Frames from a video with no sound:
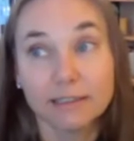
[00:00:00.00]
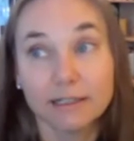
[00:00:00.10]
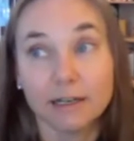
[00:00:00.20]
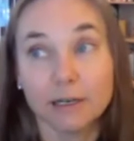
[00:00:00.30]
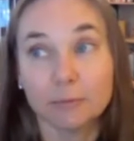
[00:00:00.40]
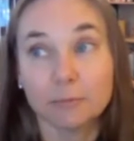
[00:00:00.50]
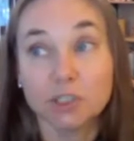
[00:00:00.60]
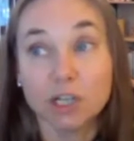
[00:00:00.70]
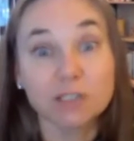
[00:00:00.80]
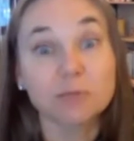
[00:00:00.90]

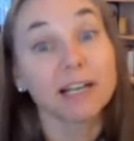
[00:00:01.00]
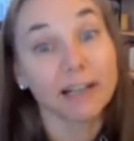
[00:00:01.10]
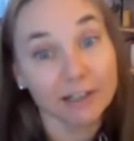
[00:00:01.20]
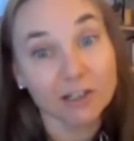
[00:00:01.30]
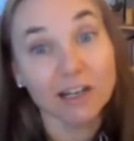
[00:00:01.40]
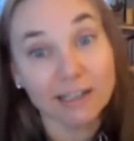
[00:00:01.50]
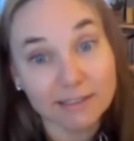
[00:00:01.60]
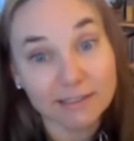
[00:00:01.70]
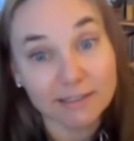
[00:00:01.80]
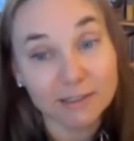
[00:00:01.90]
judgment and
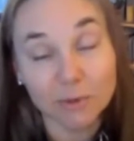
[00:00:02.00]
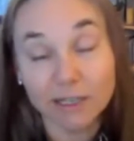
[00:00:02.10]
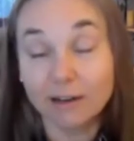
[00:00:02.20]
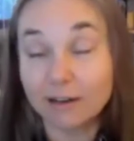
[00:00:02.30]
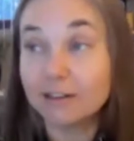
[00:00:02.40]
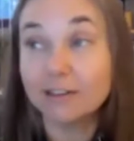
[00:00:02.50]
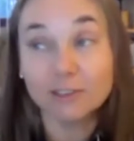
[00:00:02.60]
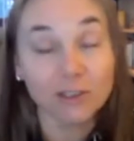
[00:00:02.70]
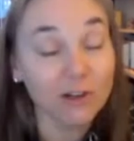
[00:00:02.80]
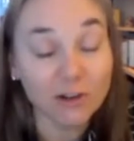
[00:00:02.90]
grace. So we all
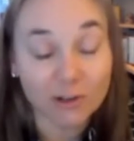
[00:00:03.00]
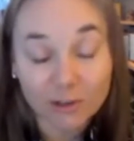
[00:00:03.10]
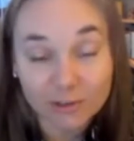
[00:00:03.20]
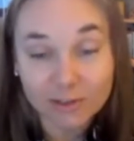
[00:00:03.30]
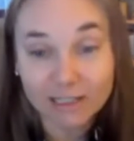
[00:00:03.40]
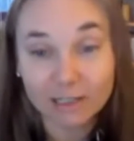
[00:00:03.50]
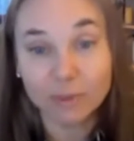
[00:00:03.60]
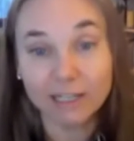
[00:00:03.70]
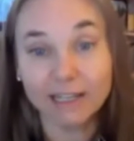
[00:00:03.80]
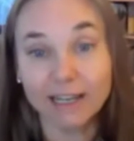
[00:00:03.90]
know that
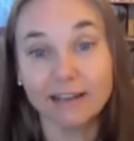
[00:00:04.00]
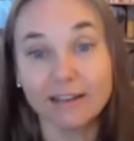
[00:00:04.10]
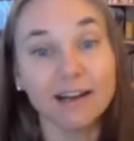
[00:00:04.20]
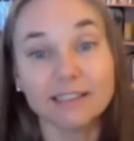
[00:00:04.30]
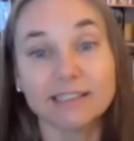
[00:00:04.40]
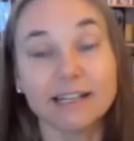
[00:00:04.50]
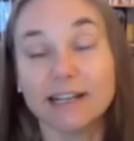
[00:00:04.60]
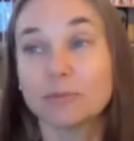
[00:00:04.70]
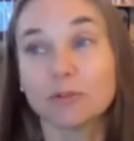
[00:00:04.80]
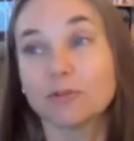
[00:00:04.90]
we cannot
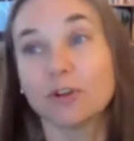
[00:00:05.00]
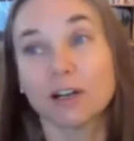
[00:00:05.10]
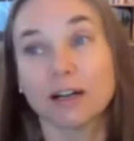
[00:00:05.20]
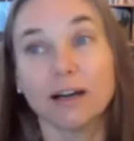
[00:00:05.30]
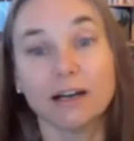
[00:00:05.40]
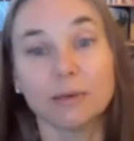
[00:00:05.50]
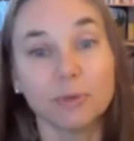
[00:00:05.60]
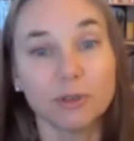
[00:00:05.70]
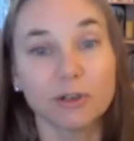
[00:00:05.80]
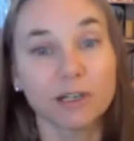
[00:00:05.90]
stand before God
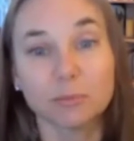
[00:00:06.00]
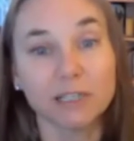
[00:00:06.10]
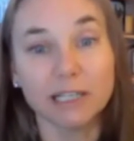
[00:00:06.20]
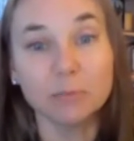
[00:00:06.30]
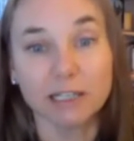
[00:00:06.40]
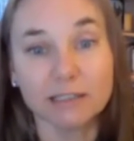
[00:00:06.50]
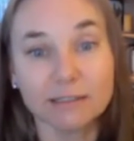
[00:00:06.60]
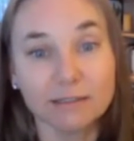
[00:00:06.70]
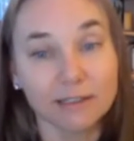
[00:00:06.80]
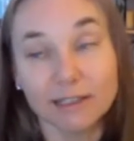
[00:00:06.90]
pure and
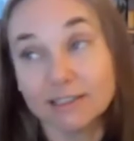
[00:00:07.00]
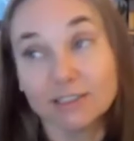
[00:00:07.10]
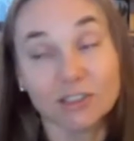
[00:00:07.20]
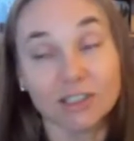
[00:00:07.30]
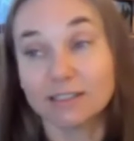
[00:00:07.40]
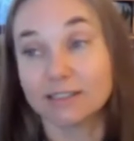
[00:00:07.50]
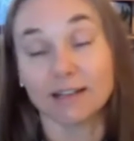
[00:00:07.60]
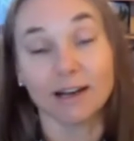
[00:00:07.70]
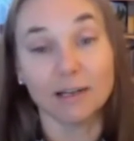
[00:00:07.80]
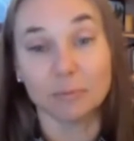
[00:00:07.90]
blameless, right? It's just
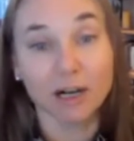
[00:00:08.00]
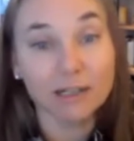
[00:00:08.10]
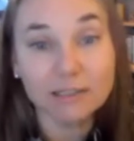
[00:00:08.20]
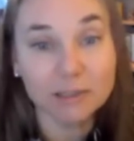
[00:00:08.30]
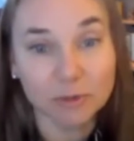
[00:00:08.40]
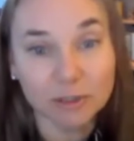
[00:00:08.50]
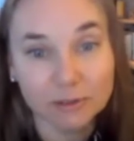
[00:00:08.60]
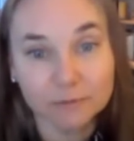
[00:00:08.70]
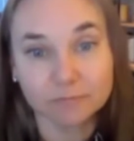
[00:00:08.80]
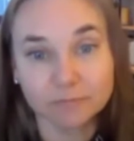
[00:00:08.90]
not
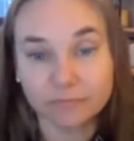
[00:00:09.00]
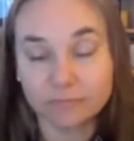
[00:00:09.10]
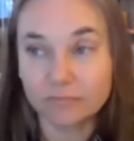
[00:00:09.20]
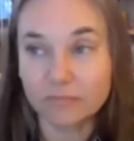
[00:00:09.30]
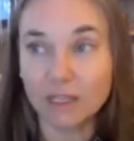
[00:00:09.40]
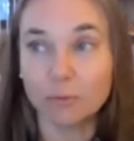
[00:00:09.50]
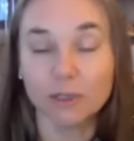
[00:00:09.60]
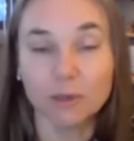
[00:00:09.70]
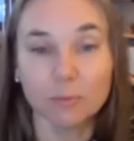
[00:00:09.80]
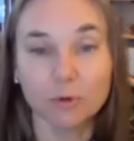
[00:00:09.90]
possible. We
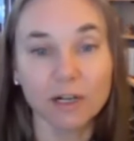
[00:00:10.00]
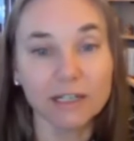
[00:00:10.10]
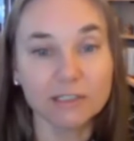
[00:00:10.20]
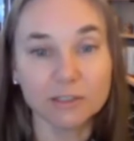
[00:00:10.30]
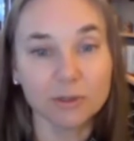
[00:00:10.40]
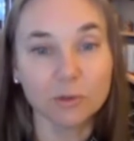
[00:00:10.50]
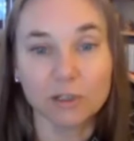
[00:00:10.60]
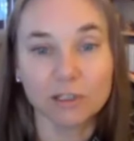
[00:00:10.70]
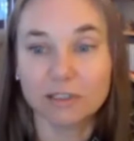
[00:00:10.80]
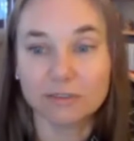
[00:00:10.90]
are born into a
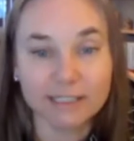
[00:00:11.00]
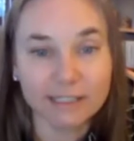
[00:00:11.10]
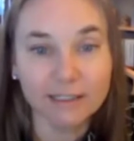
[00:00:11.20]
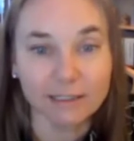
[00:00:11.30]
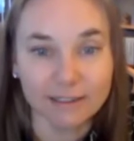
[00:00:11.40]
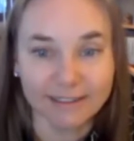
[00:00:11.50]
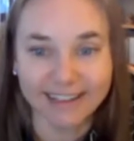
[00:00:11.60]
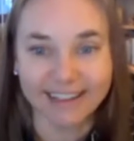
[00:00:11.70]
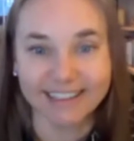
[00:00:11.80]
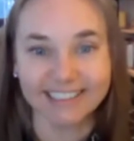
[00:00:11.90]
world of sin,
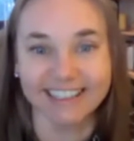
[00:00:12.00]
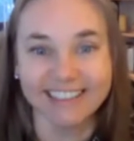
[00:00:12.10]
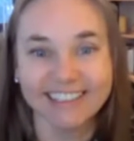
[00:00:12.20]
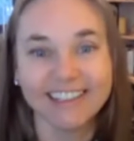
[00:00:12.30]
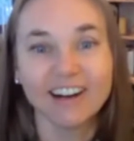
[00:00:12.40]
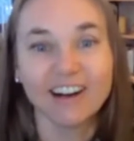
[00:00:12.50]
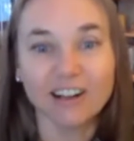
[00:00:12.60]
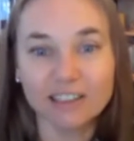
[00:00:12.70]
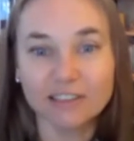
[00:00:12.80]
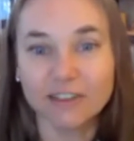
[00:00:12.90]
and
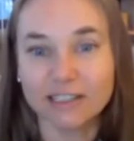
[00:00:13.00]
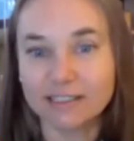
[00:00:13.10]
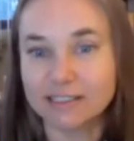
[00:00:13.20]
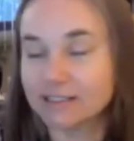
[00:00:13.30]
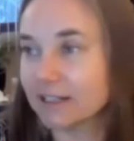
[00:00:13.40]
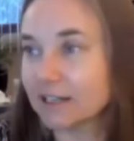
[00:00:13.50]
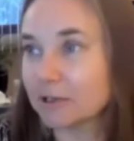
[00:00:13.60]
all of us,